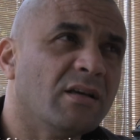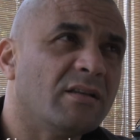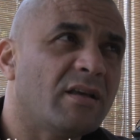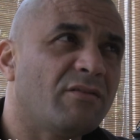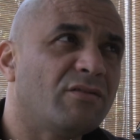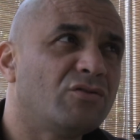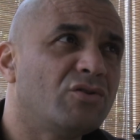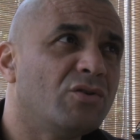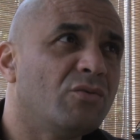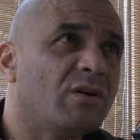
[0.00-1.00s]
the other
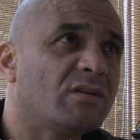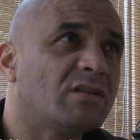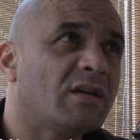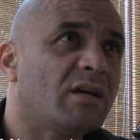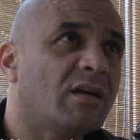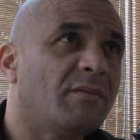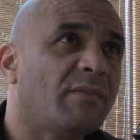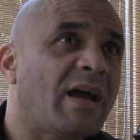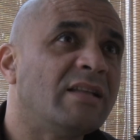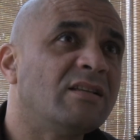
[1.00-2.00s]
2 was
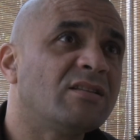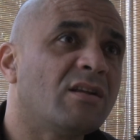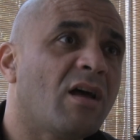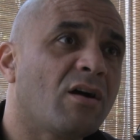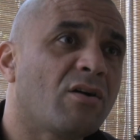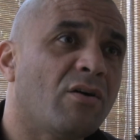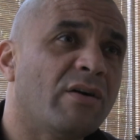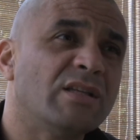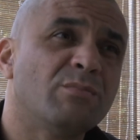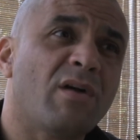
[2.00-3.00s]
Andy Silako,
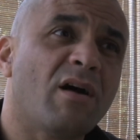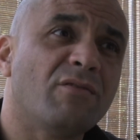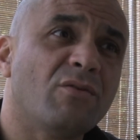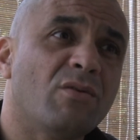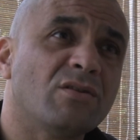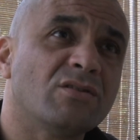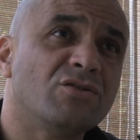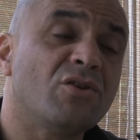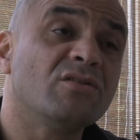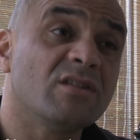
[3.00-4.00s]
his brother was
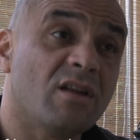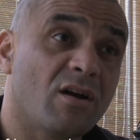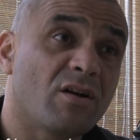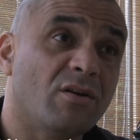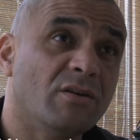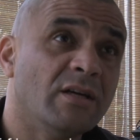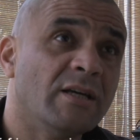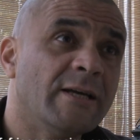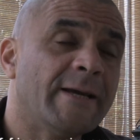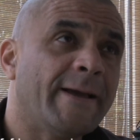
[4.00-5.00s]
John Silako,
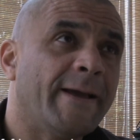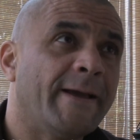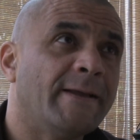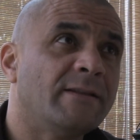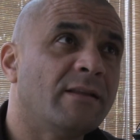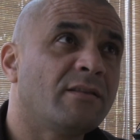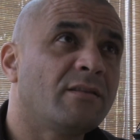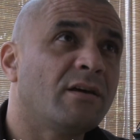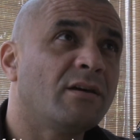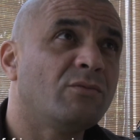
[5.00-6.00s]
and the
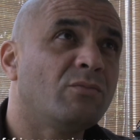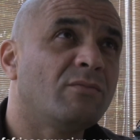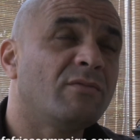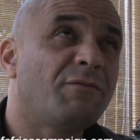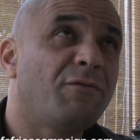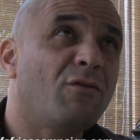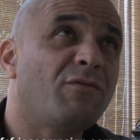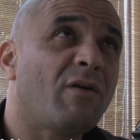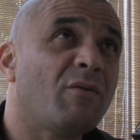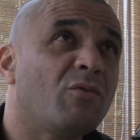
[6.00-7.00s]

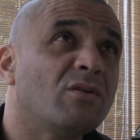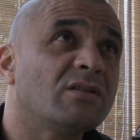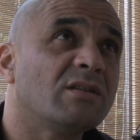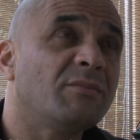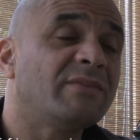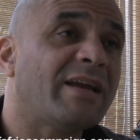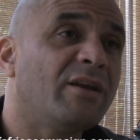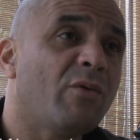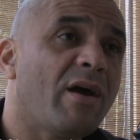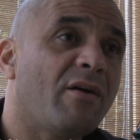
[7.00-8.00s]
4th one was
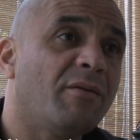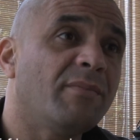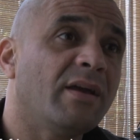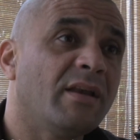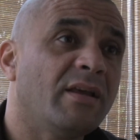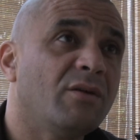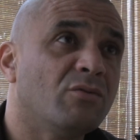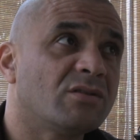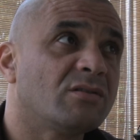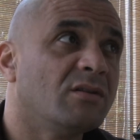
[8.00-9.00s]
Danny Wareham, and he
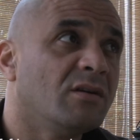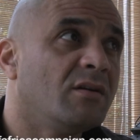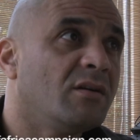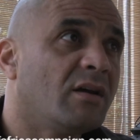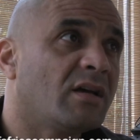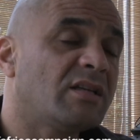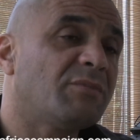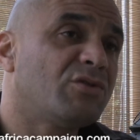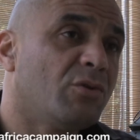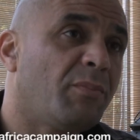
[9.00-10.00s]
was
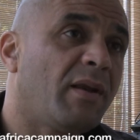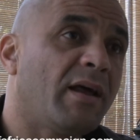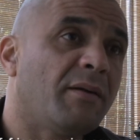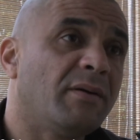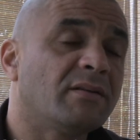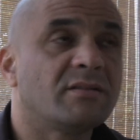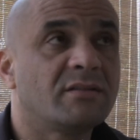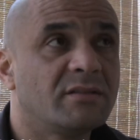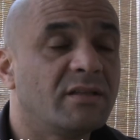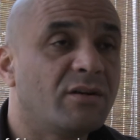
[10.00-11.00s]
exceptional player,
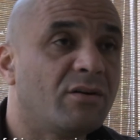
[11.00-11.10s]
but he